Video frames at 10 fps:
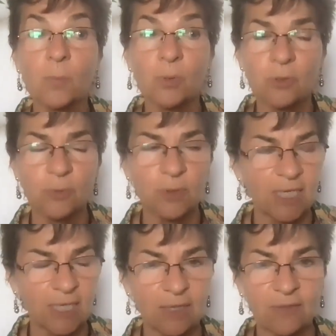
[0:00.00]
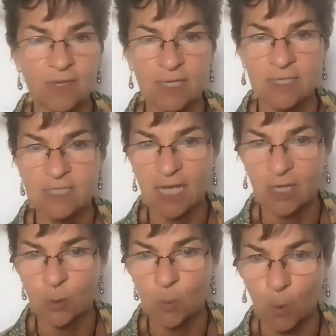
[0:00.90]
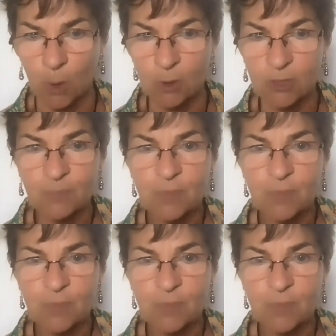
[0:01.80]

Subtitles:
polluting the entire world.